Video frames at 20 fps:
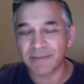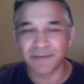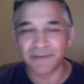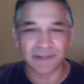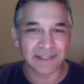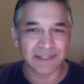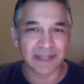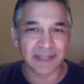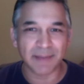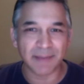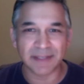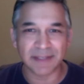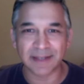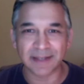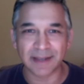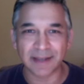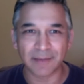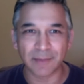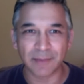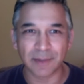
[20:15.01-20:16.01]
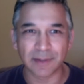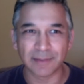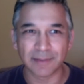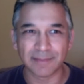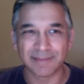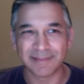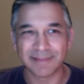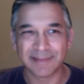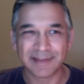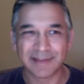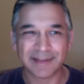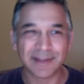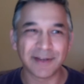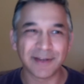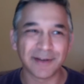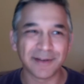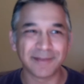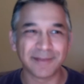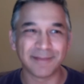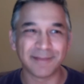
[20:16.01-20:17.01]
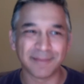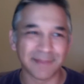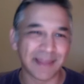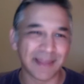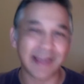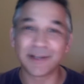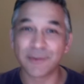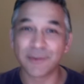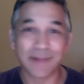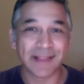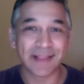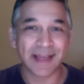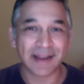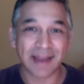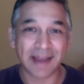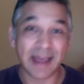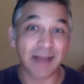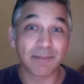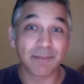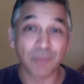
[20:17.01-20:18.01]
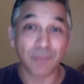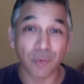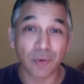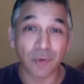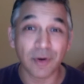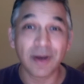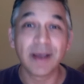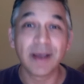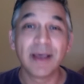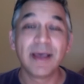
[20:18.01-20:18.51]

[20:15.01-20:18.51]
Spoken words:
For some, it's like, well, they're doing that and more.